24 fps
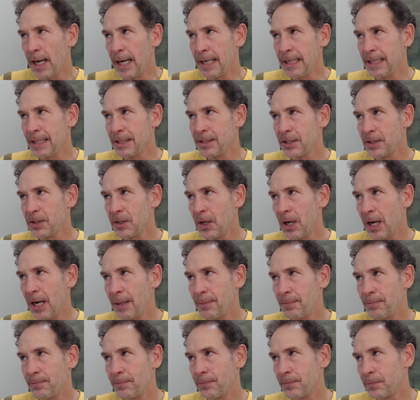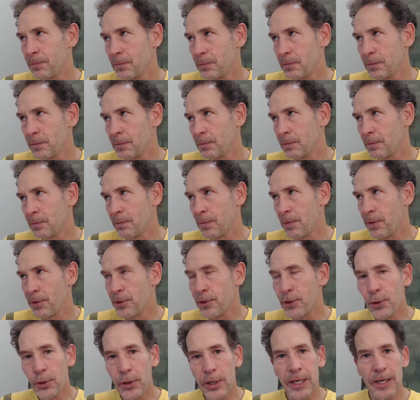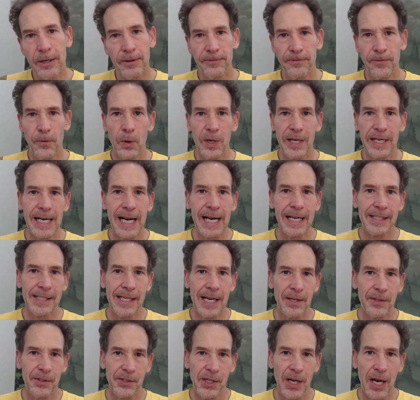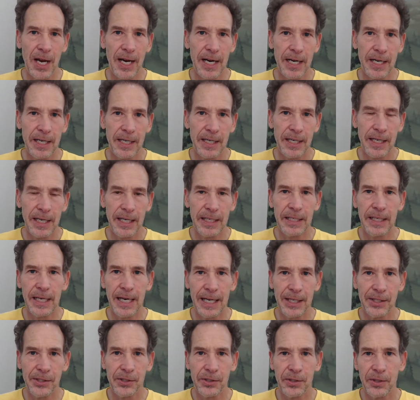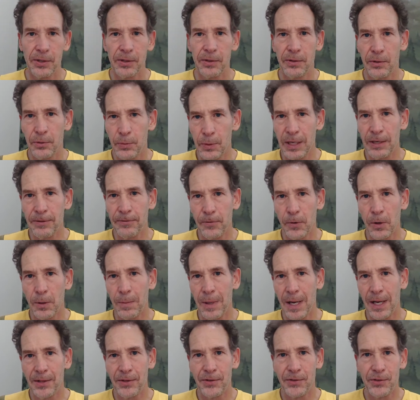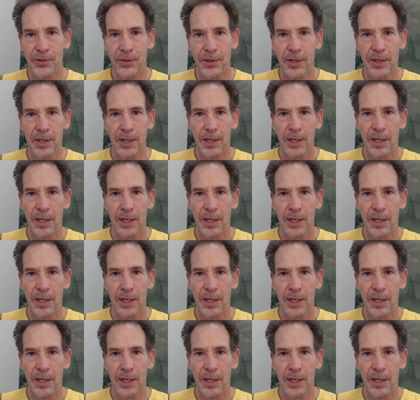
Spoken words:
like to climb 30 or 40 days outside in the next 3 to 4 months.